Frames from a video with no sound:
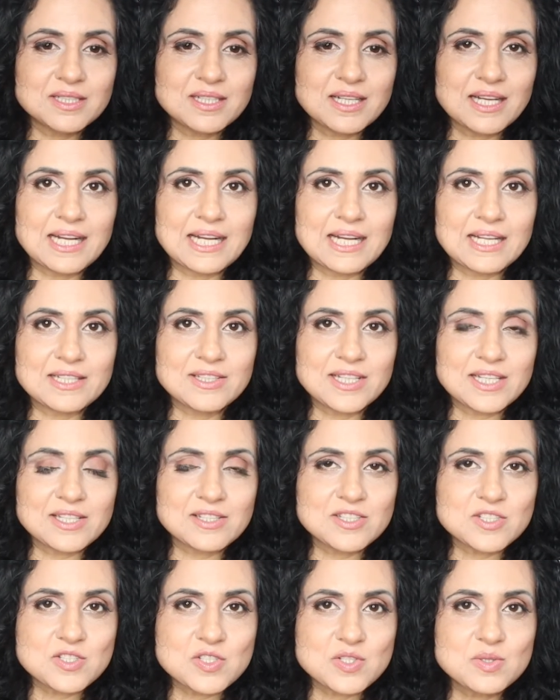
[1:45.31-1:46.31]
that
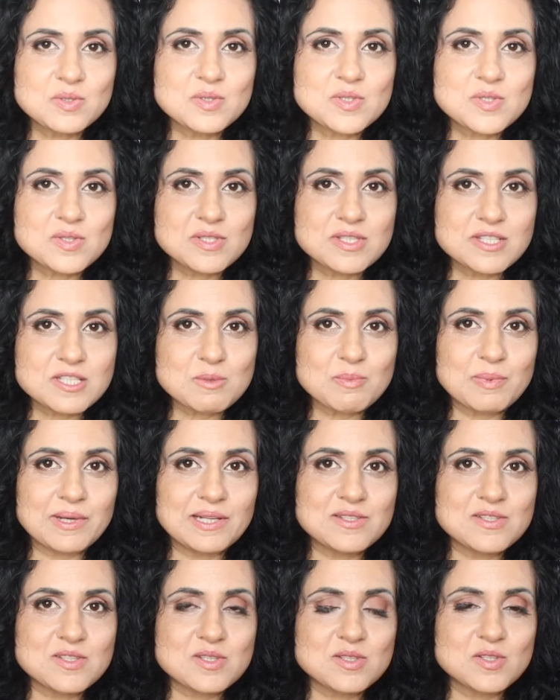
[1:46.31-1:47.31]
is used to
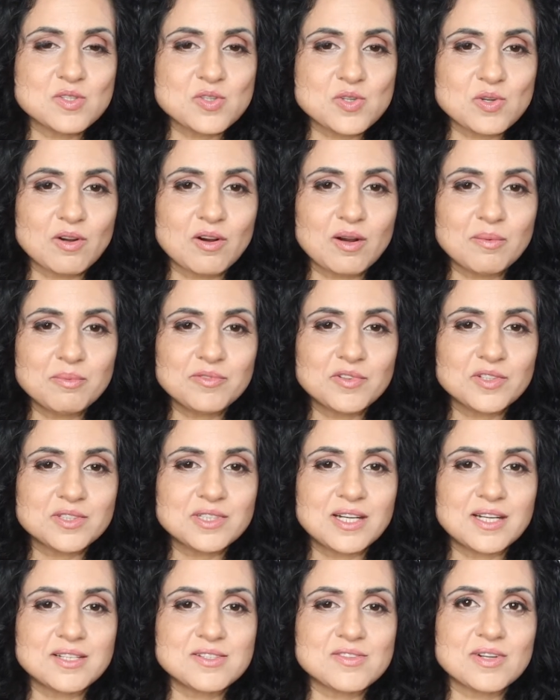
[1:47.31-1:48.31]
dispense the drop for
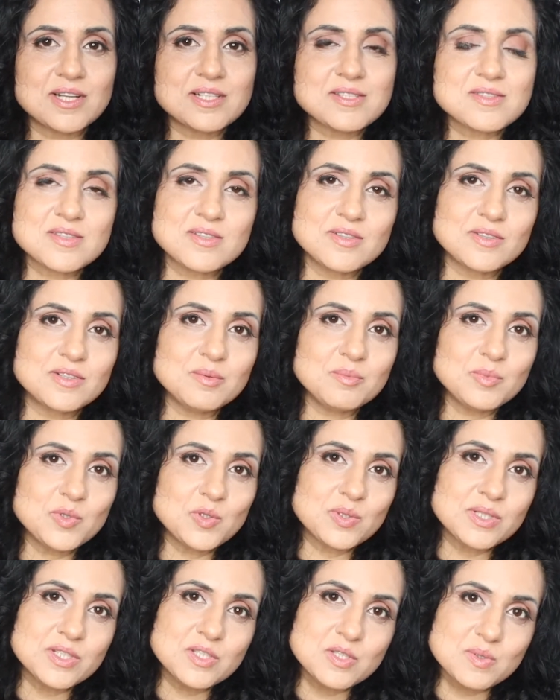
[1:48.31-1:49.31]
the under eye serum.
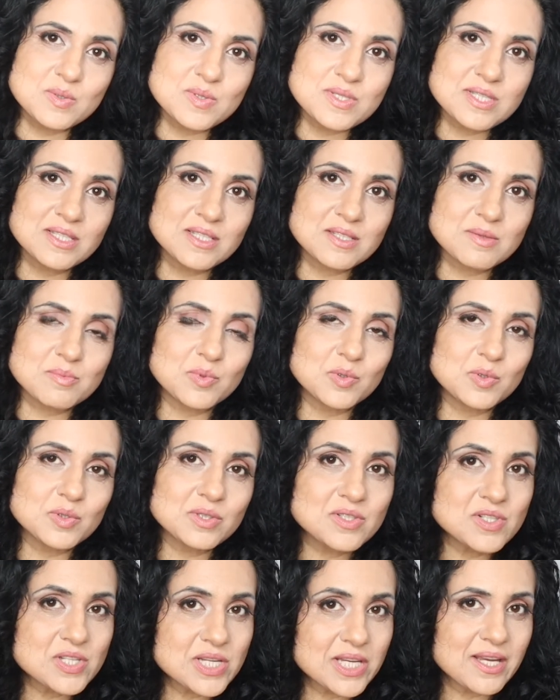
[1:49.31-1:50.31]
You can use it
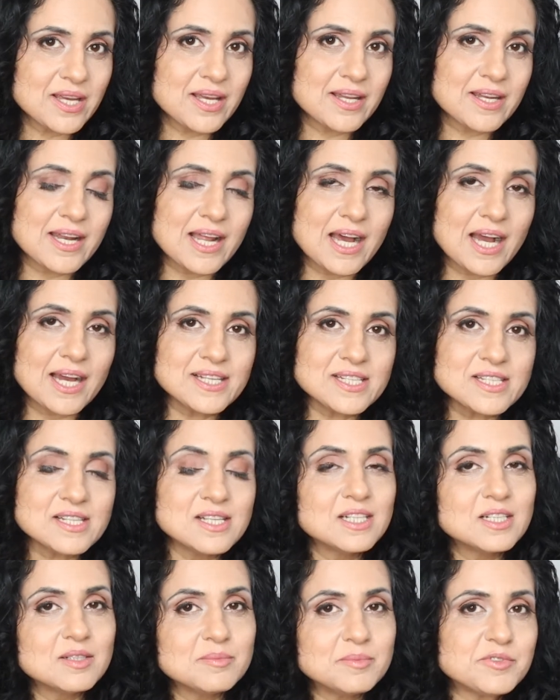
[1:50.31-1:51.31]
both day and night
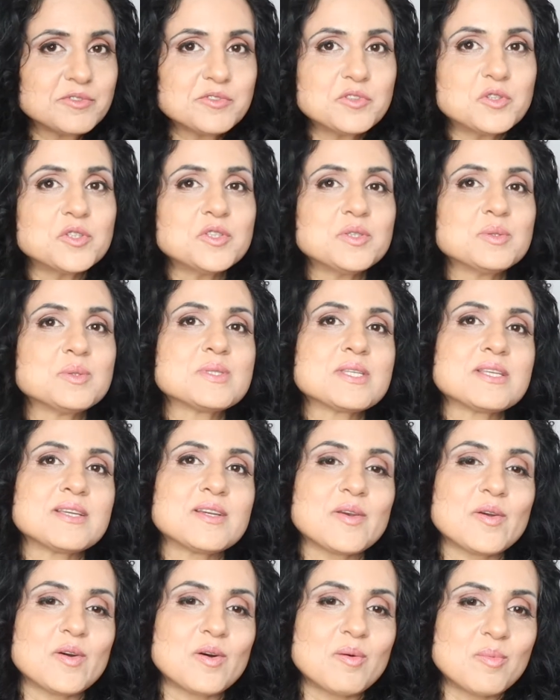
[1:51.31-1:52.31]
before using
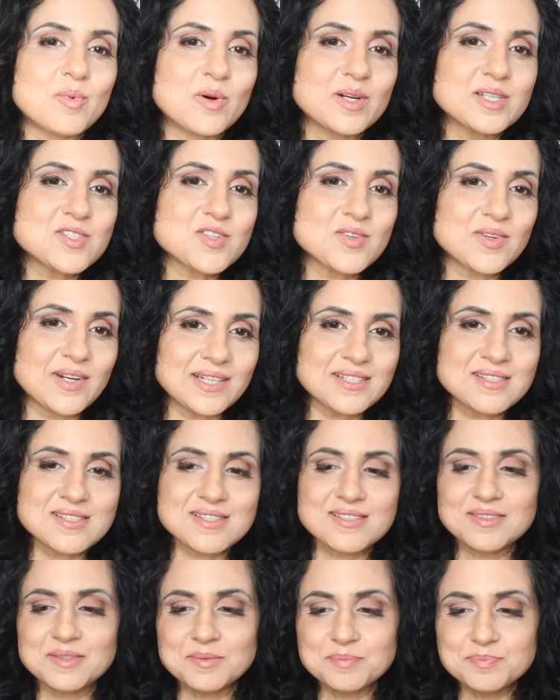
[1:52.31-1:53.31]
your
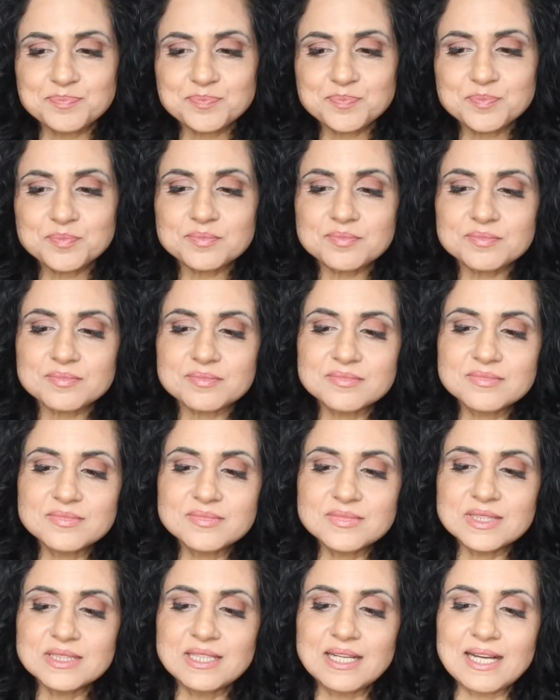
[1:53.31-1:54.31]
moisturizer.
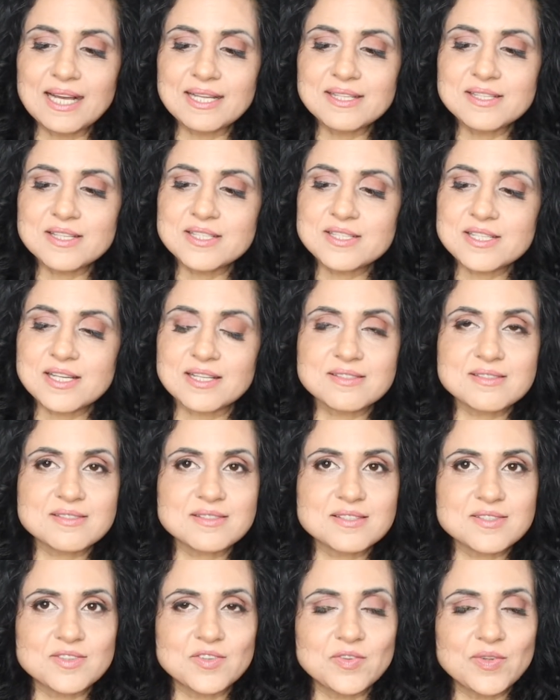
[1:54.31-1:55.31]
And it has
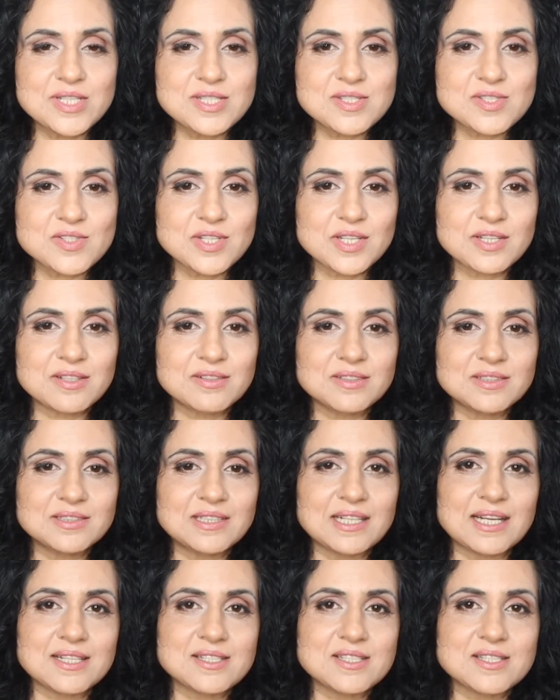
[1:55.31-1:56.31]
this green sticker
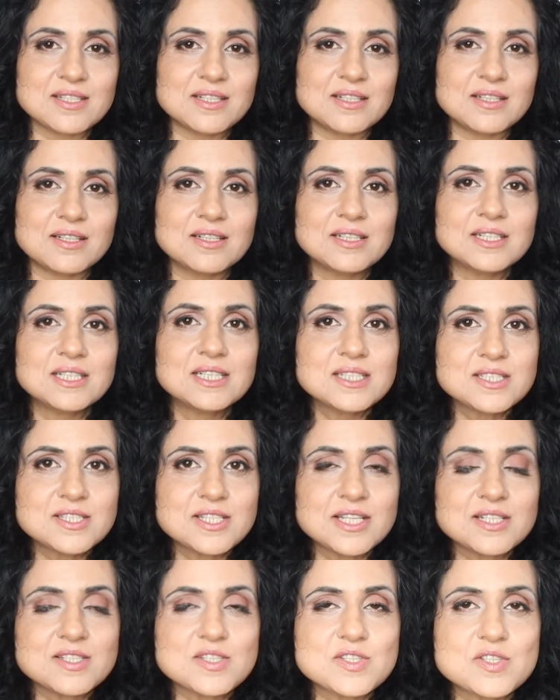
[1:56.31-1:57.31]
that
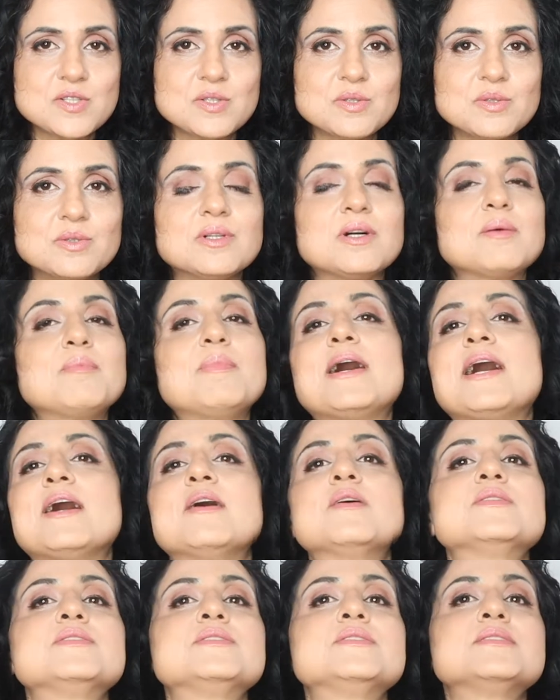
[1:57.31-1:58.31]
tells you
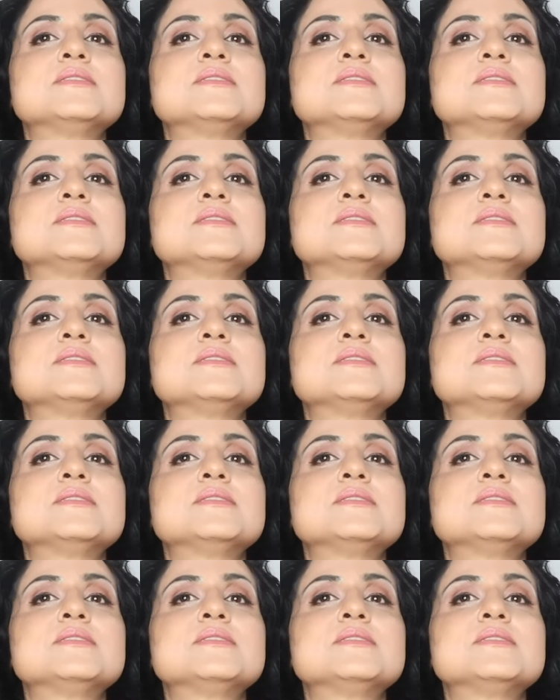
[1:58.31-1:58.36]
about